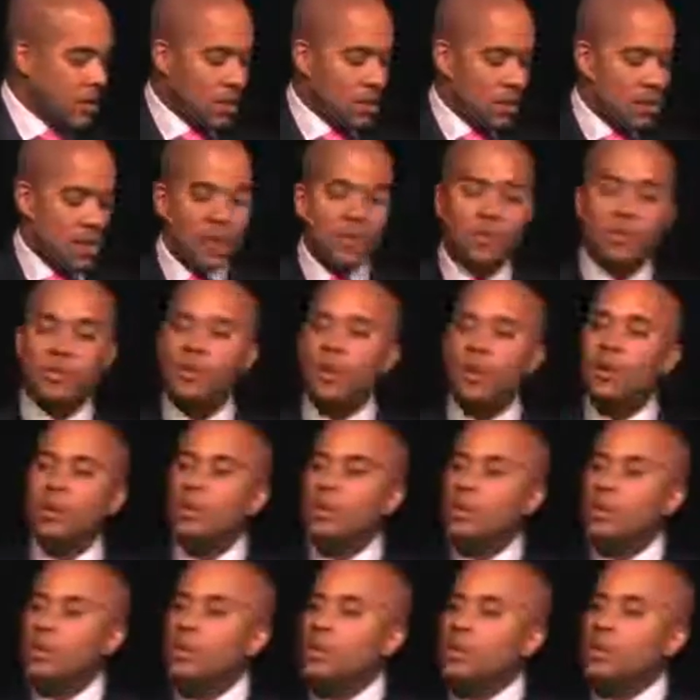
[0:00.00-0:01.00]
The other thing
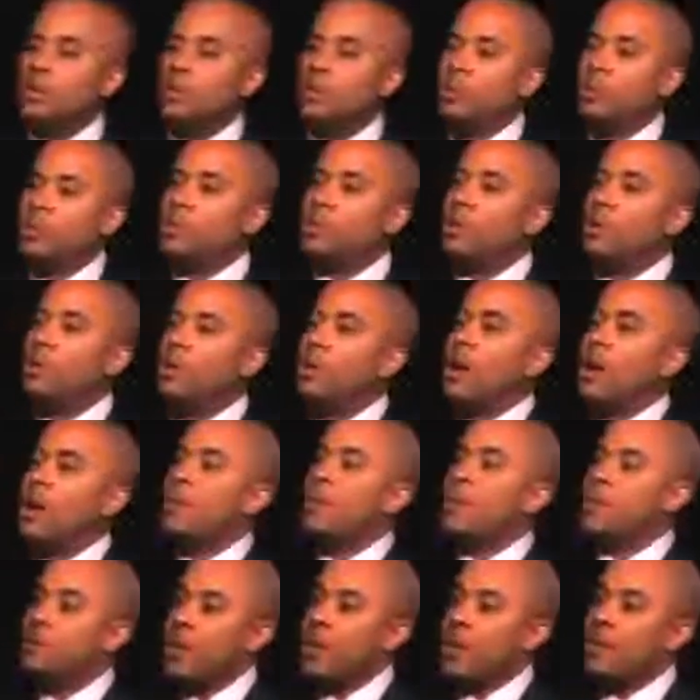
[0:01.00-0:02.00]
we're doing is we're showing
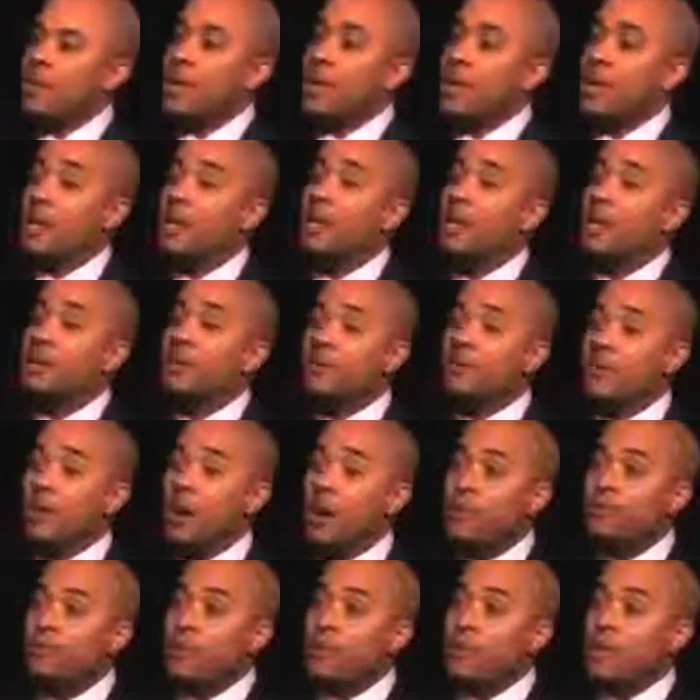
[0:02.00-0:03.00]
others how they can get
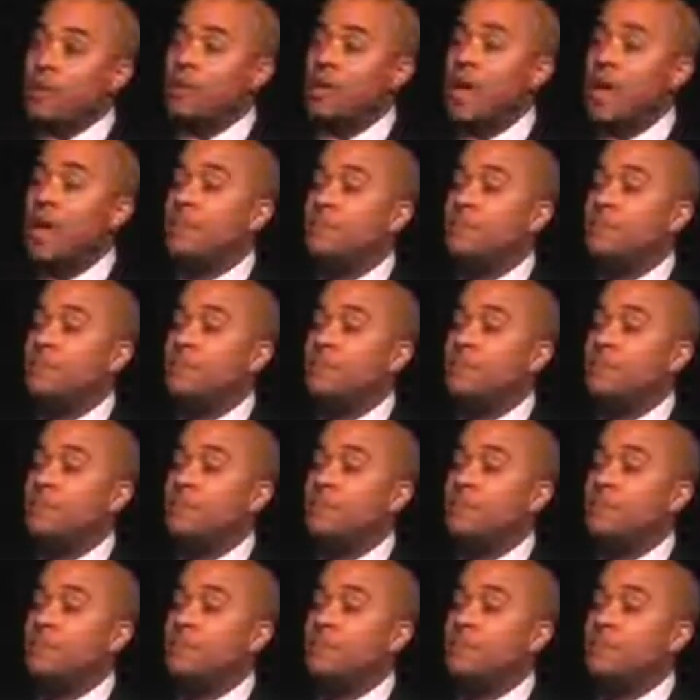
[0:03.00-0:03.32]
involved in this